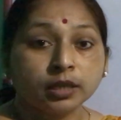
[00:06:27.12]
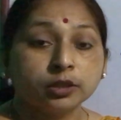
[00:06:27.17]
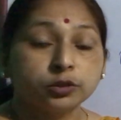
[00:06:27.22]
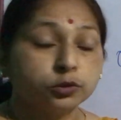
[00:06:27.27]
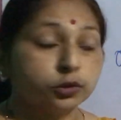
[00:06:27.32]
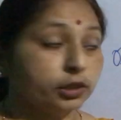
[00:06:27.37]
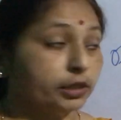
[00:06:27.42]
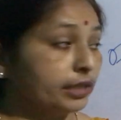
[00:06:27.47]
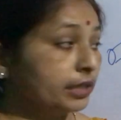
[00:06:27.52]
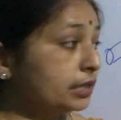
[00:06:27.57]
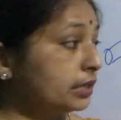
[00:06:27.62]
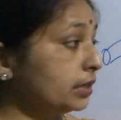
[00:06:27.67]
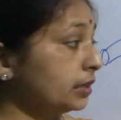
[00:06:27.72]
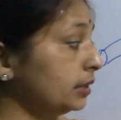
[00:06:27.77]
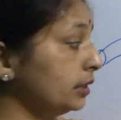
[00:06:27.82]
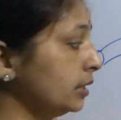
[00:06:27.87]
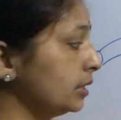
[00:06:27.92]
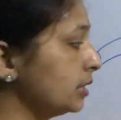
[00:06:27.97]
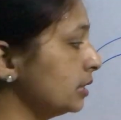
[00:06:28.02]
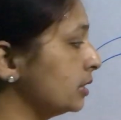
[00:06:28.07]
So this
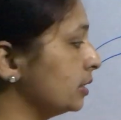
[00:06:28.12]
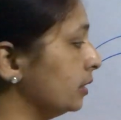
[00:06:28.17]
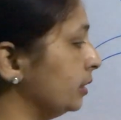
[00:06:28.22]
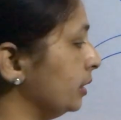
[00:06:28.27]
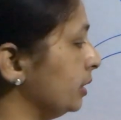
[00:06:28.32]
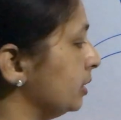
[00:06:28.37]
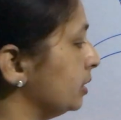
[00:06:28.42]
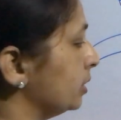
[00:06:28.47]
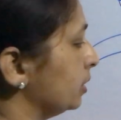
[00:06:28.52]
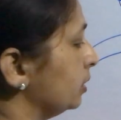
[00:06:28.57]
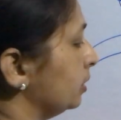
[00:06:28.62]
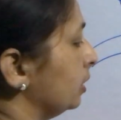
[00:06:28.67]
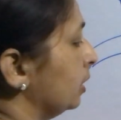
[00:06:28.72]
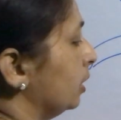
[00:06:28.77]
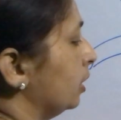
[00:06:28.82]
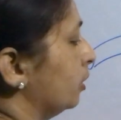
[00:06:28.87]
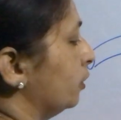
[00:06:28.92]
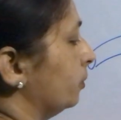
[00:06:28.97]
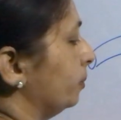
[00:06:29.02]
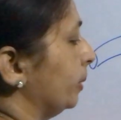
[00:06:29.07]
is the reason
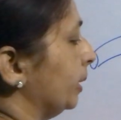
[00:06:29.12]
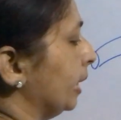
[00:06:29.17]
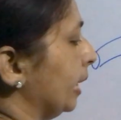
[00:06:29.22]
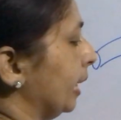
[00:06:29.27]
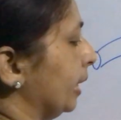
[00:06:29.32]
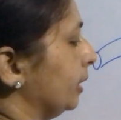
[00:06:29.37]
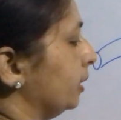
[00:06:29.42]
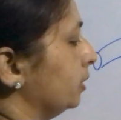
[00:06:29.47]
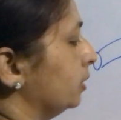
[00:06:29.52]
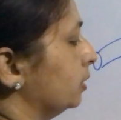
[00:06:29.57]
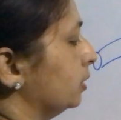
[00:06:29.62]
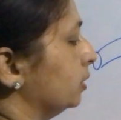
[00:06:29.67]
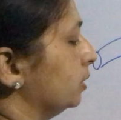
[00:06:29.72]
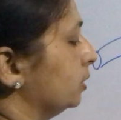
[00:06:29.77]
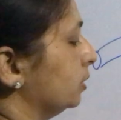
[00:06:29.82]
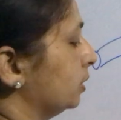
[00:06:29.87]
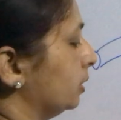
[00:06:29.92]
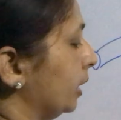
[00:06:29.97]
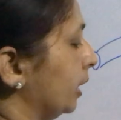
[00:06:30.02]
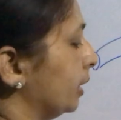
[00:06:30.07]
behind
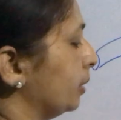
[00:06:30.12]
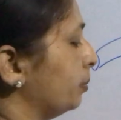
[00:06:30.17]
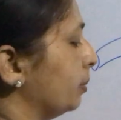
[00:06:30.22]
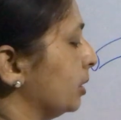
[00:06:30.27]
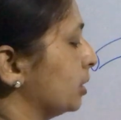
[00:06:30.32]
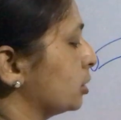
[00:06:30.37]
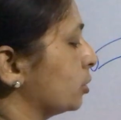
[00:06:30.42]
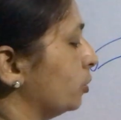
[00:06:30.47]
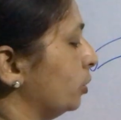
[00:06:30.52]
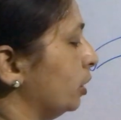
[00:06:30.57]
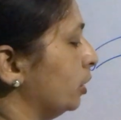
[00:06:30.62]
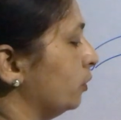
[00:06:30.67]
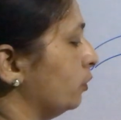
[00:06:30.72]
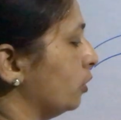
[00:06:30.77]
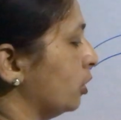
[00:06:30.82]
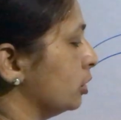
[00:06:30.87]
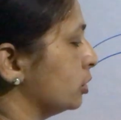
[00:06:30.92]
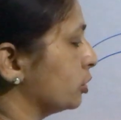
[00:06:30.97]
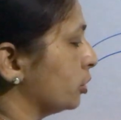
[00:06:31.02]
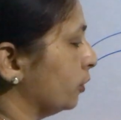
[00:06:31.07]
the thick muscular
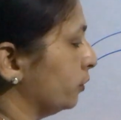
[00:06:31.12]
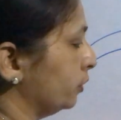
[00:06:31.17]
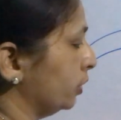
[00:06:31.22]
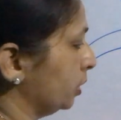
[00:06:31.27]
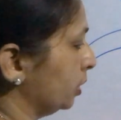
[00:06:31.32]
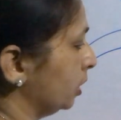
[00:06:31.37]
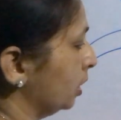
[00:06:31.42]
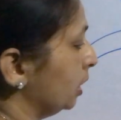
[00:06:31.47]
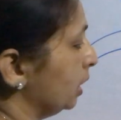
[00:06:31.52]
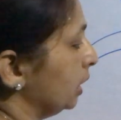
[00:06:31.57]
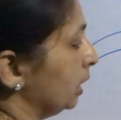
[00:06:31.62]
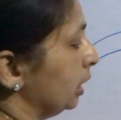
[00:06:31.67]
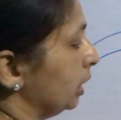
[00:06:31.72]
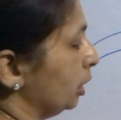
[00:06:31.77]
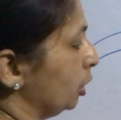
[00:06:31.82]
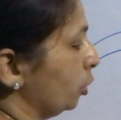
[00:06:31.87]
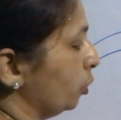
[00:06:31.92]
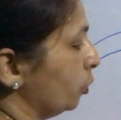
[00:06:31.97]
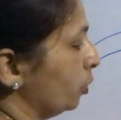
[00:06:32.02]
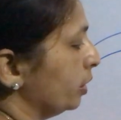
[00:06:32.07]
walls of the
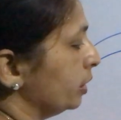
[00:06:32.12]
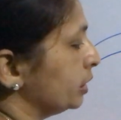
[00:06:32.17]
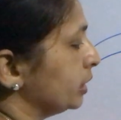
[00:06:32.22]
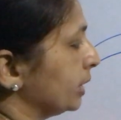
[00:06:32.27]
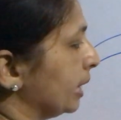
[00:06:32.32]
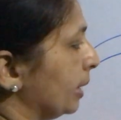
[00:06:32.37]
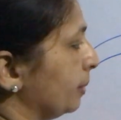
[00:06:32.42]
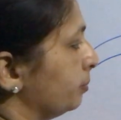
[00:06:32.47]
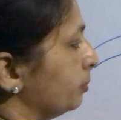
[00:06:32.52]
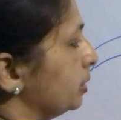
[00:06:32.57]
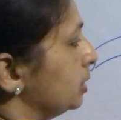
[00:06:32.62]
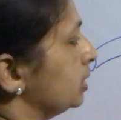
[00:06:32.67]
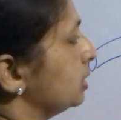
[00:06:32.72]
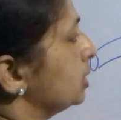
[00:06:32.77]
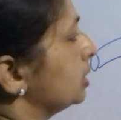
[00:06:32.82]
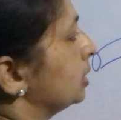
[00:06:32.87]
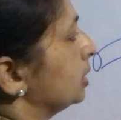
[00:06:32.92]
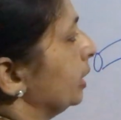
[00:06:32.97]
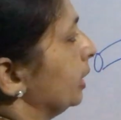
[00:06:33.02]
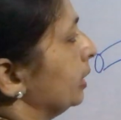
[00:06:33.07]
lower chambers,
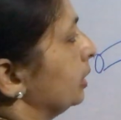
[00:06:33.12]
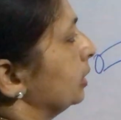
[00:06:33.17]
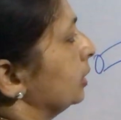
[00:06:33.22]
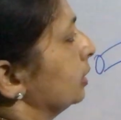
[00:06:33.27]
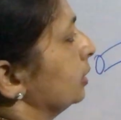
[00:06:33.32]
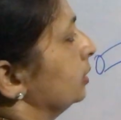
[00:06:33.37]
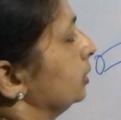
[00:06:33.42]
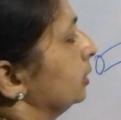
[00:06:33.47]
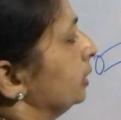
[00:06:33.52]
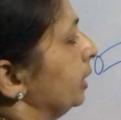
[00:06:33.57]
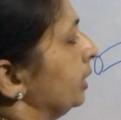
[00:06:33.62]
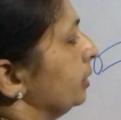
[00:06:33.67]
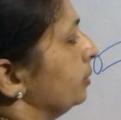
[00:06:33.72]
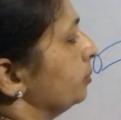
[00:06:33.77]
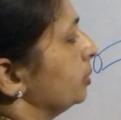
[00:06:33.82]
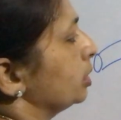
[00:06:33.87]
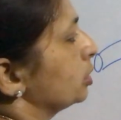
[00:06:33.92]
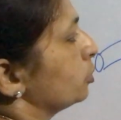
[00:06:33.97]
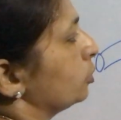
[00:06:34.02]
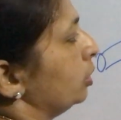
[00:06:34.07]
thin
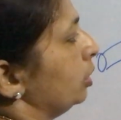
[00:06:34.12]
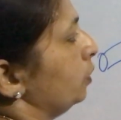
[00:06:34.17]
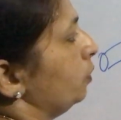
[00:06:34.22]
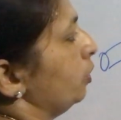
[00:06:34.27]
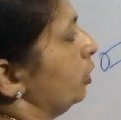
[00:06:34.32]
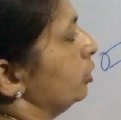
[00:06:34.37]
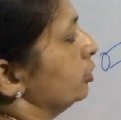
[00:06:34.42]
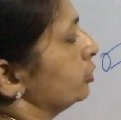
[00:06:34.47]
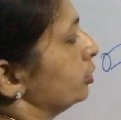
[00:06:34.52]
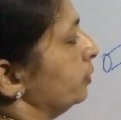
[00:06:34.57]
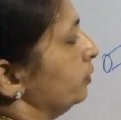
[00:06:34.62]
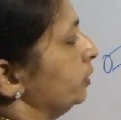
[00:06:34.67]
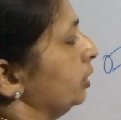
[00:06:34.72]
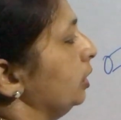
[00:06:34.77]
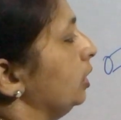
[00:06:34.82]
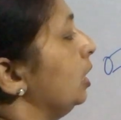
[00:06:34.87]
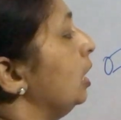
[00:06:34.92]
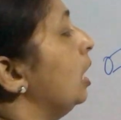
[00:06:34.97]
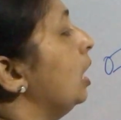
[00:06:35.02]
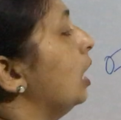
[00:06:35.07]
muscular walls of
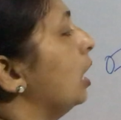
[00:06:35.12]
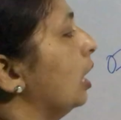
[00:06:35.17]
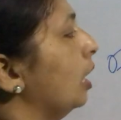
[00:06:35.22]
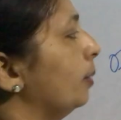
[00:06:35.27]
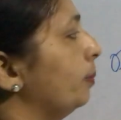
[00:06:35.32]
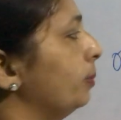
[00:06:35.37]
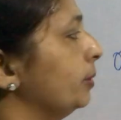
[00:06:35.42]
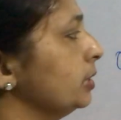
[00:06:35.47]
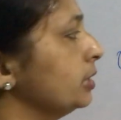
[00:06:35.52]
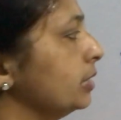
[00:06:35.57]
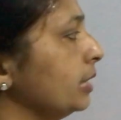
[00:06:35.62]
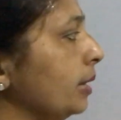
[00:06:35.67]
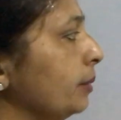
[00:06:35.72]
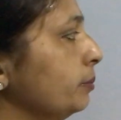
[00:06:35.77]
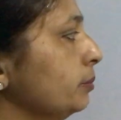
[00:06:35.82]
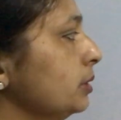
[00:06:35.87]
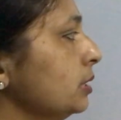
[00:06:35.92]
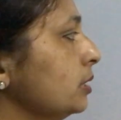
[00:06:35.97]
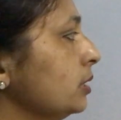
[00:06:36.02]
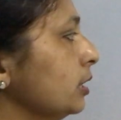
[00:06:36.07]
the upper
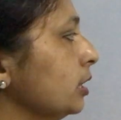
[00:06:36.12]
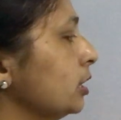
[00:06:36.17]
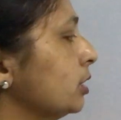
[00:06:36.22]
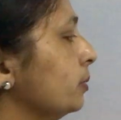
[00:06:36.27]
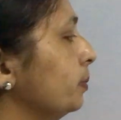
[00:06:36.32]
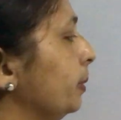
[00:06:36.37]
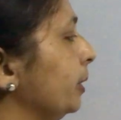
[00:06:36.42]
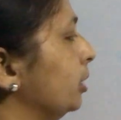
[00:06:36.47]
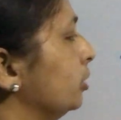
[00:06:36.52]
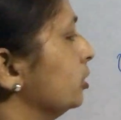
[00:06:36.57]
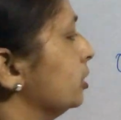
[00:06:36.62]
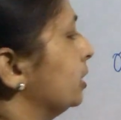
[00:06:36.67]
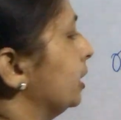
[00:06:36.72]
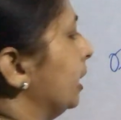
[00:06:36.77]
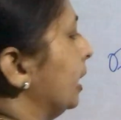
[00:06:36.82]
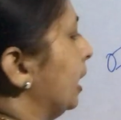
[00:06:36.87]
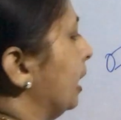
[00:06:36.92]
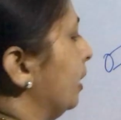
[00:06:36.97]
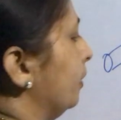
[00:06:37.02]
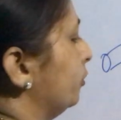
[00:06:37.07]
chambers, just because
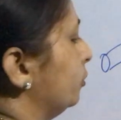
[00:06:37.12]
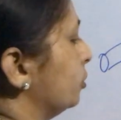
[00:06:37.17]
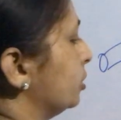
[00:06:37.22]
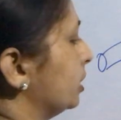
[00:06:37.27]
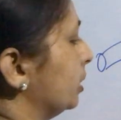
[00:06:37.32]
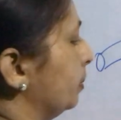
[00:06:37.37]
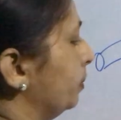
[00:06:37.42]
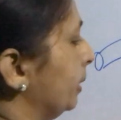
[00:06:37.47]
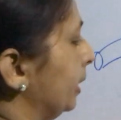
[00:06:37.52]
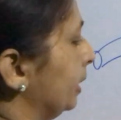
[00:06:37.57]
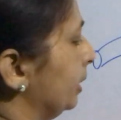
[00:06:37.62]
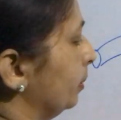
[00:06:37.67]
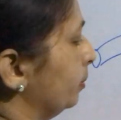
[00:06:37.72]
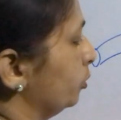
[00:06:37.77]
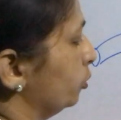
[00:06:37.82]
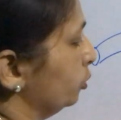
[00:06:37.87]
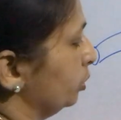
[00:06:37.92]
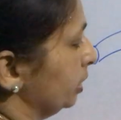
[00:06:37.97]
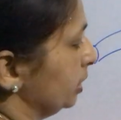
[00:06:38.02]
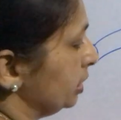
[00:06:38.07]
they have to supply
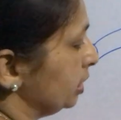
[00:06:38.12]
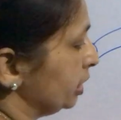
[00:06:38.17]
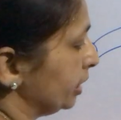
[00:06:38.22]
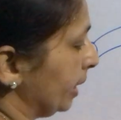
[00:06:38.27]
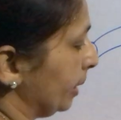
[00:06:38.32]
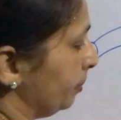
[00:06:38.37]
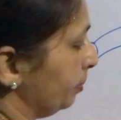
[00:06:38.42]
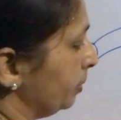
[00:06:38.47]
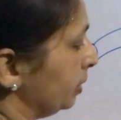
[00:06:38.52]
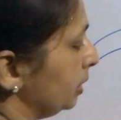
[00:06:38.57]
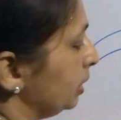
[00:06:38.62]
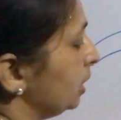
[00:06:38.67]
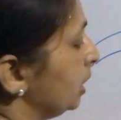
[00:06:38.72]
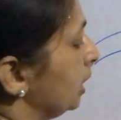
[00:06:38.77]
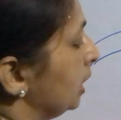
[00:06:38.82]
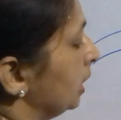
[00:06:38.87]
up to this chamber,